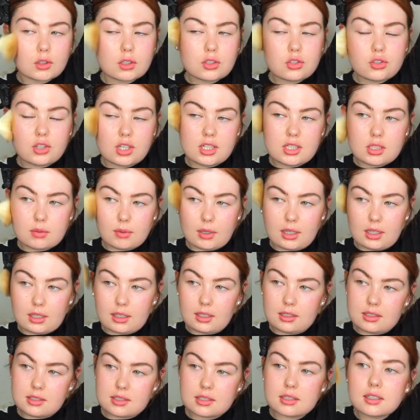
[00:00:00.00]
Straight away I
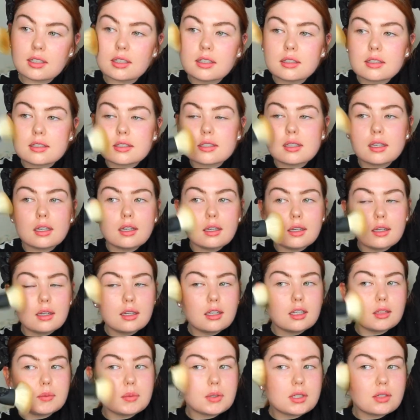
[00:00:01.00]
can see there's a
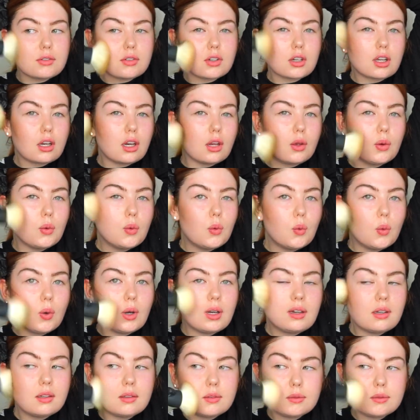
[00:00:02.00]
little bit of a glow.